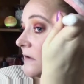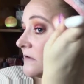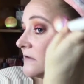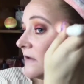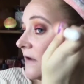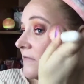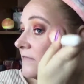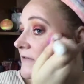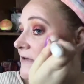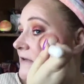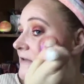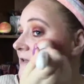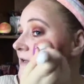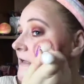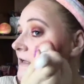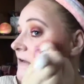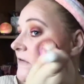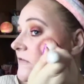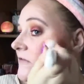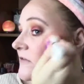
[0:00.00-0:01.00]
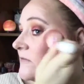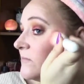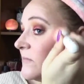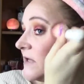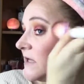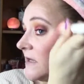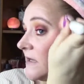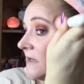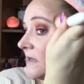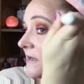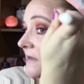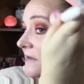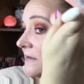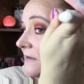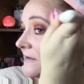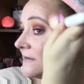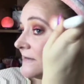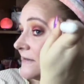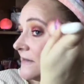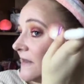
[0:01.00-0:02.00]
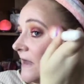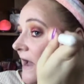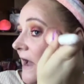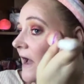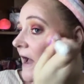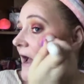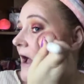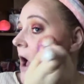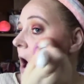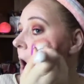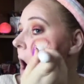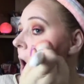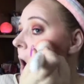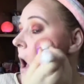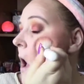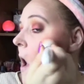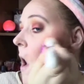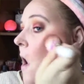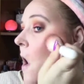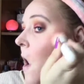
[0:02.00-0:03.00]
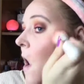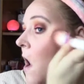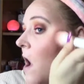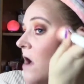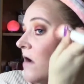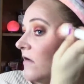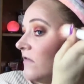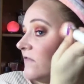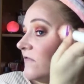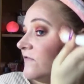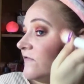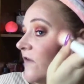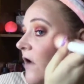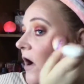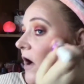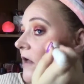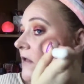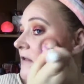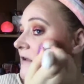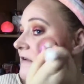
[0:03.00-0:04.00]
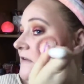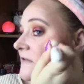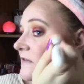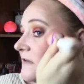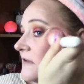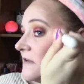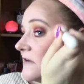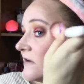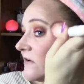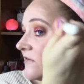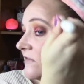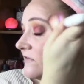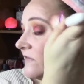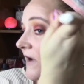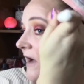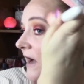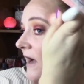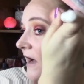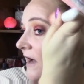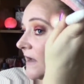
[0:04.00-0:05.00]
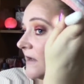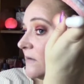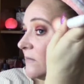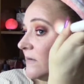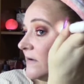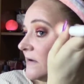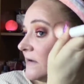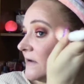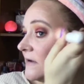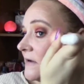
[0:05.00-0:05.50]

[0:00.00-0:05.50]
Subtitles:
Definitely gives me that fall is here vibe.